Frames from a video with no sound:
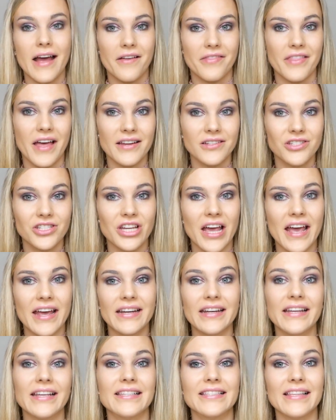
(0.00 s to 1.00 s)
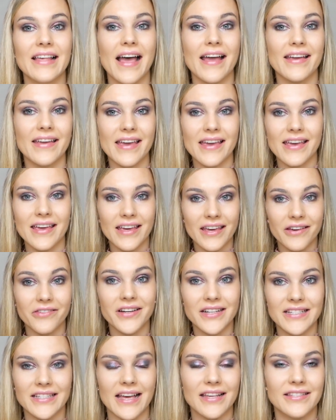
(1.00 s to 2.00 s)
Now that shade is like
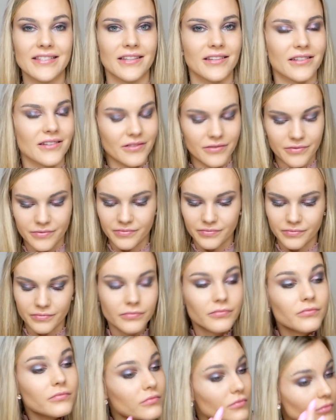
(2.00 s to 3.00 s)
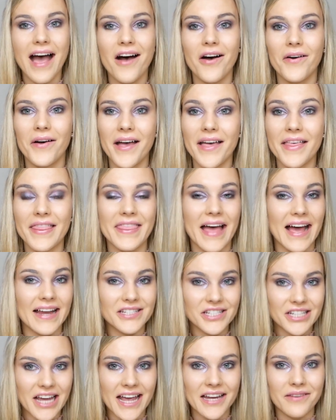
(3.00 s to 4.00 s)
iridescent. Now
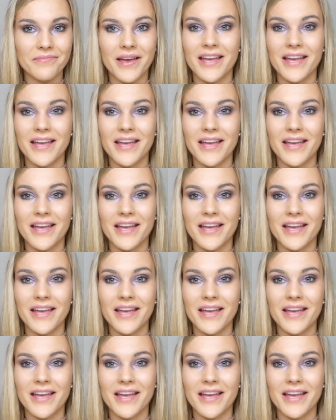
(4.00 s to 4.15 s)
that shade